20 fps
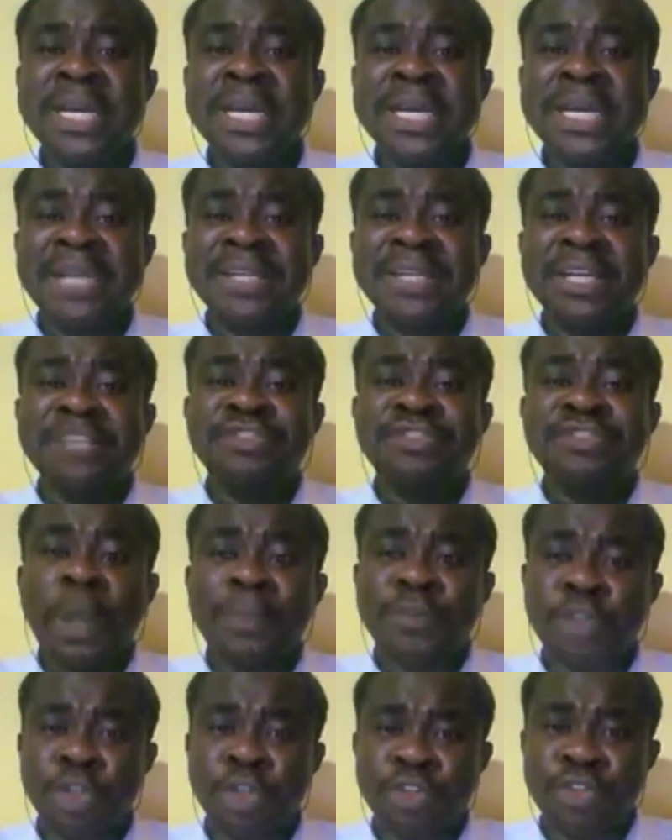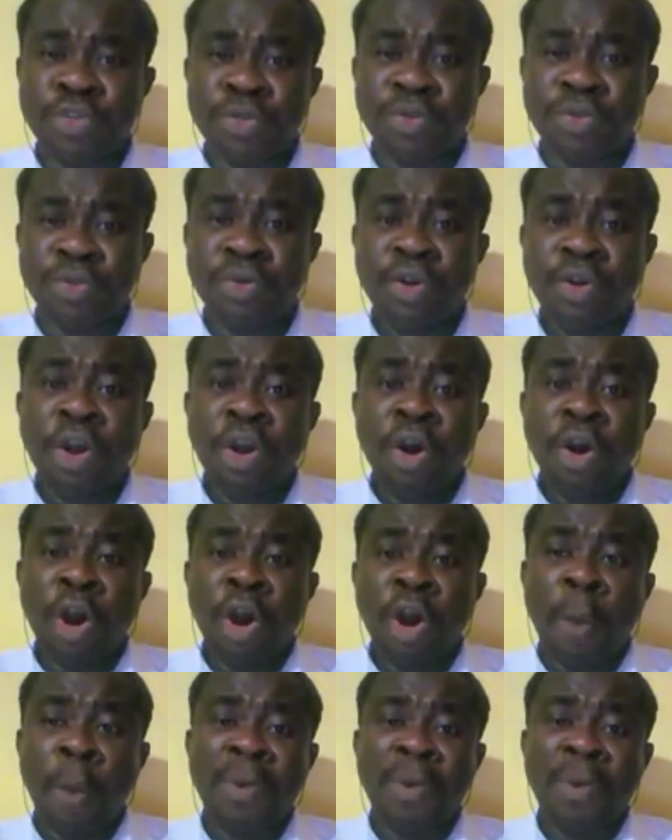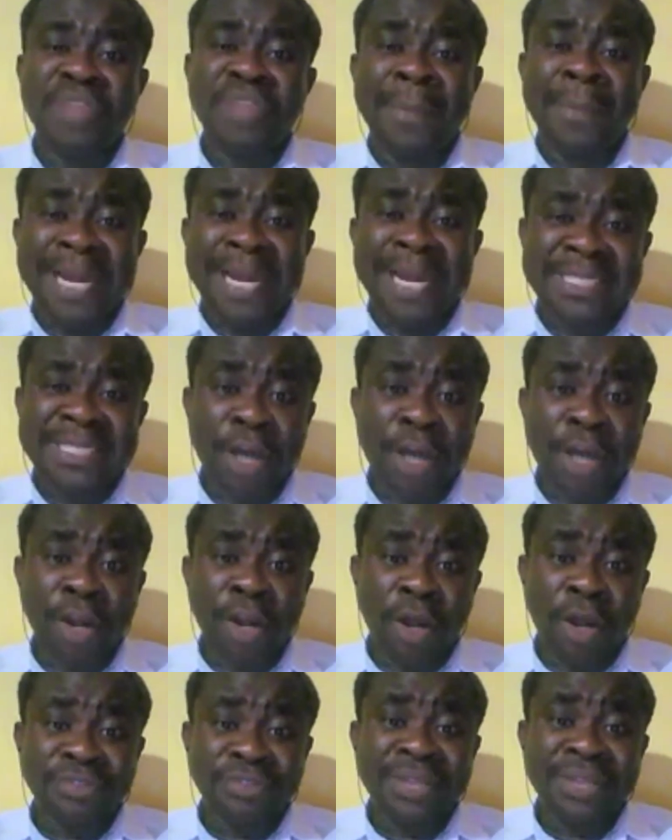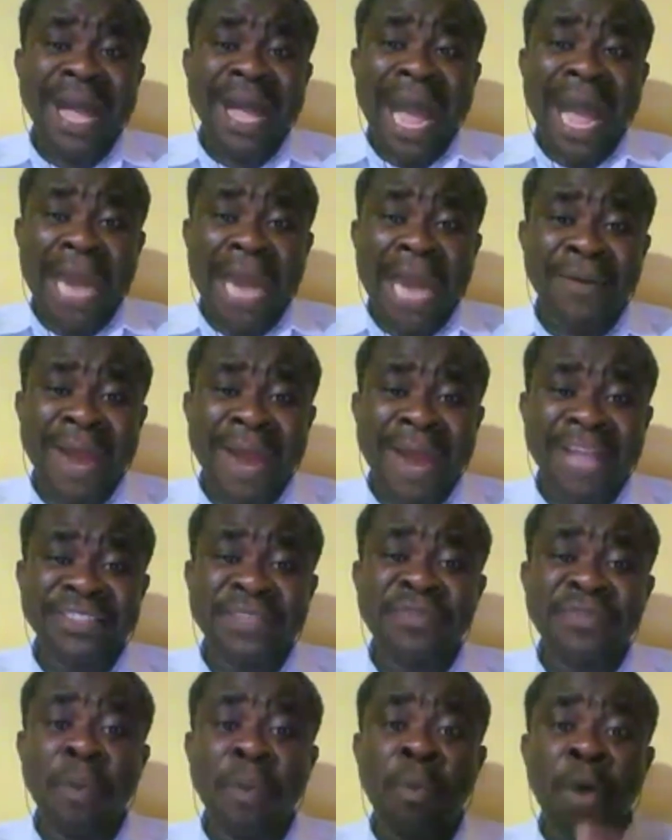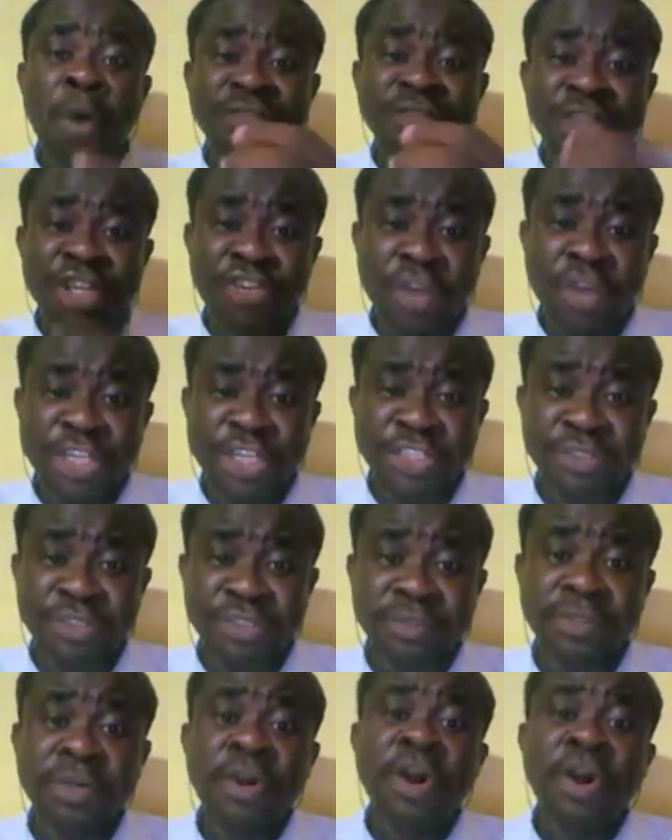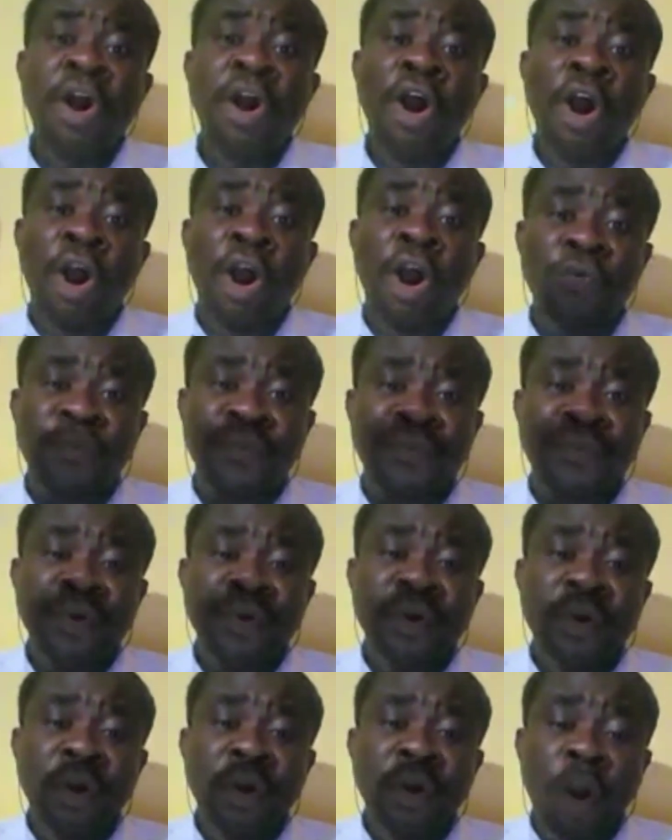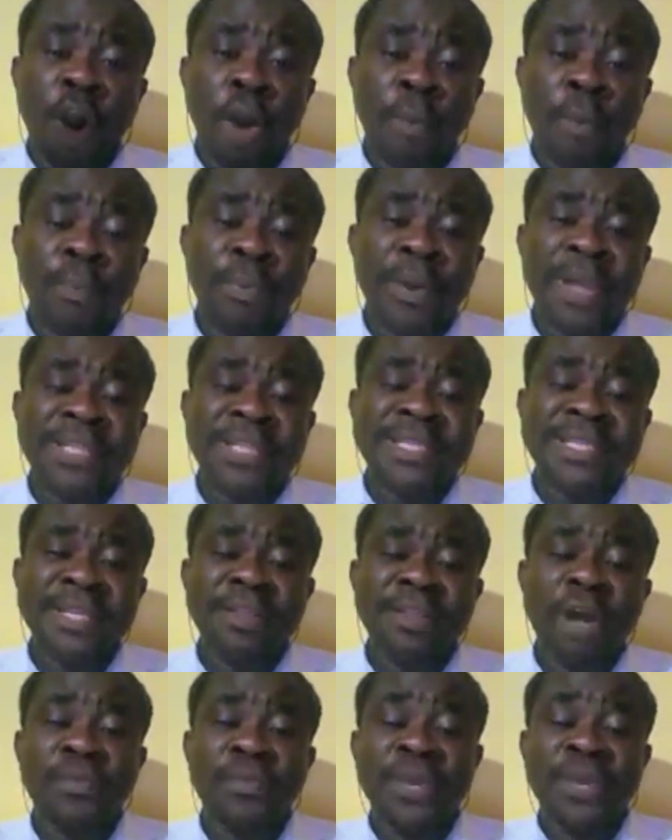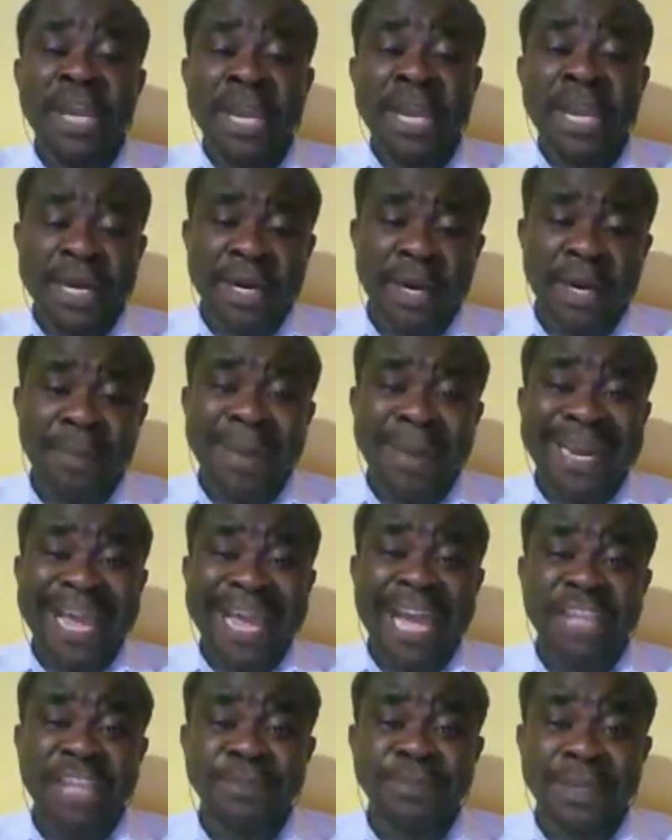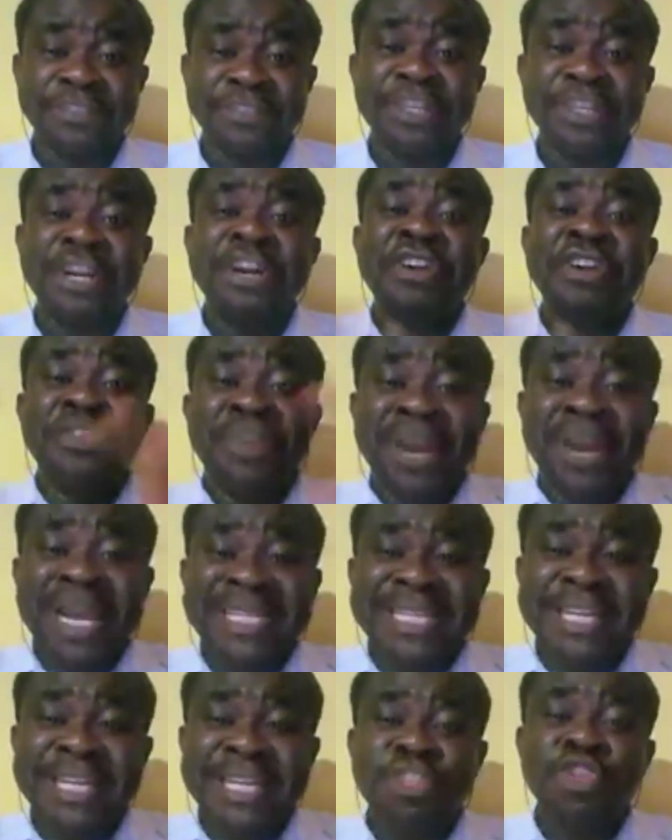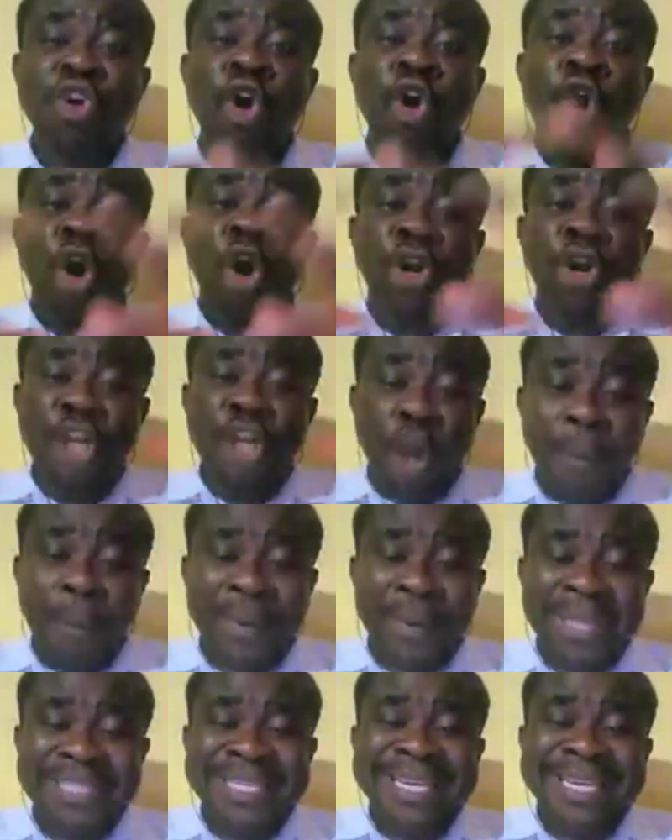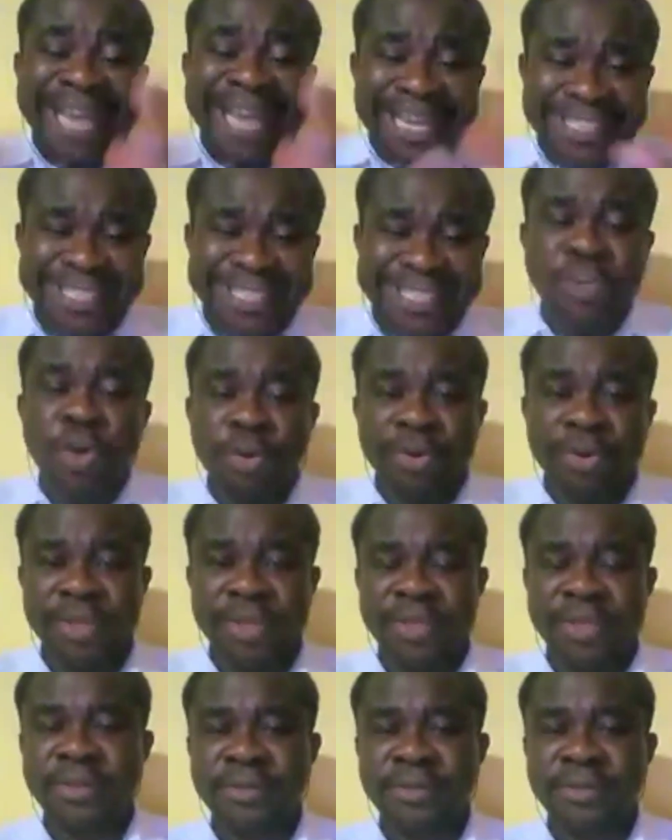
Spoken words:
This is subtotal or profitability or loss arising from consideration of operating of income and expense relating to the operating category.